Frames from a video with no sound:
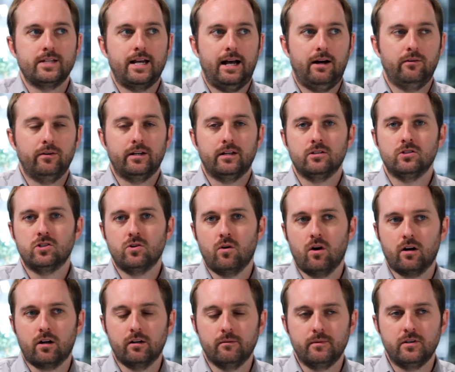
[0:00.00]
out into
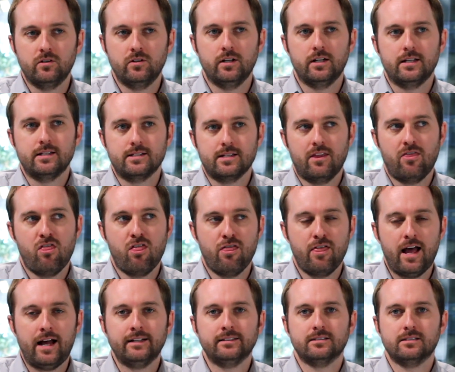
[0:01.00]
our communities. And
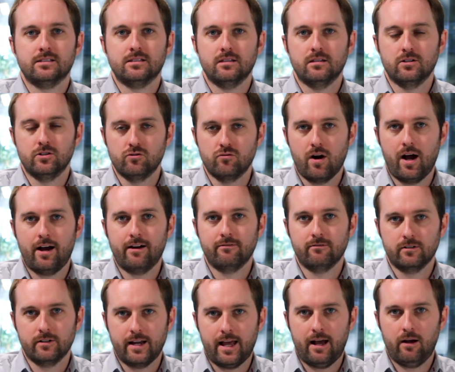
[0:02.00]
that's the
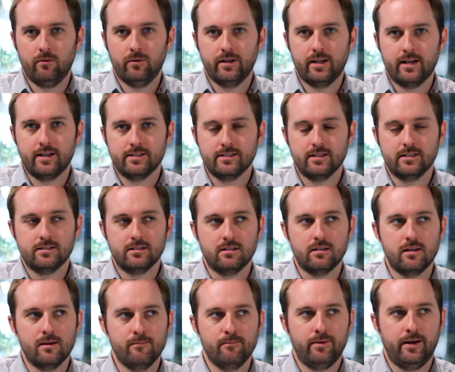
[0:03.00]
driver nowadays. It's
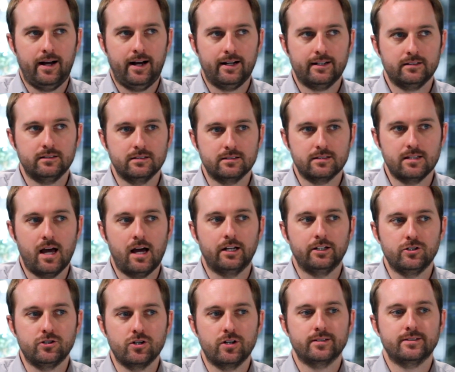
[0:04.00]
the impact. It's
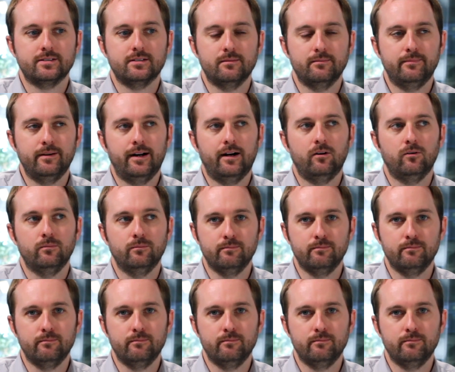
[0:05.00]
not just about